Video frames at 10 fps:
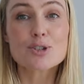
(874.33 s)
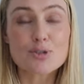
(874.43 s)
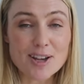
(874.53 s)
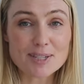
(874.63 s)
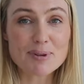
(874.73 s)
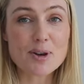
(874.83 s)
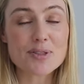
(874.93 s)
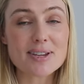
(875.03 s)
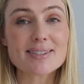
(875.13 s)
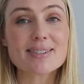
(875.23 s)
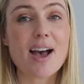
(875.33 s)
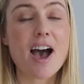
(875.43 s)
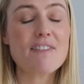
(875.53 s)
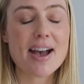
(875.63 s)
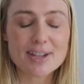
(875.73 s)
Trust me on this,
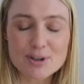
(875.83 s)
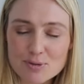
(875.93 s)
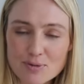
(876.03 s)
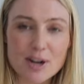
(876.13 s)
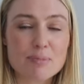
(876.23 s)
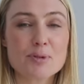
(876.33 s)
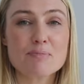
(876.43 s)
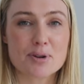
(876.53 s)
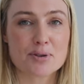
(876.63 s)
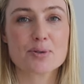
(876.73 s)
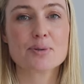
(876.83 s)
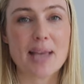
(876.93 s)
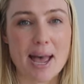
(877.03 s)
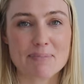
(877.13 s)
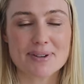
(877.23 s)
I've had incredible miracles
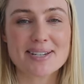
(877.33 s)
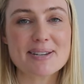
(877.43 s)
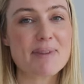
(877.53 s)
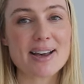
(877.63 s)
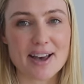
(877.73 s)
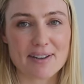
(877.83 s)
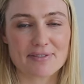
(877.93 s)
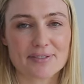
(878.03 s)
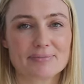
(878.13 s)
happen in my life.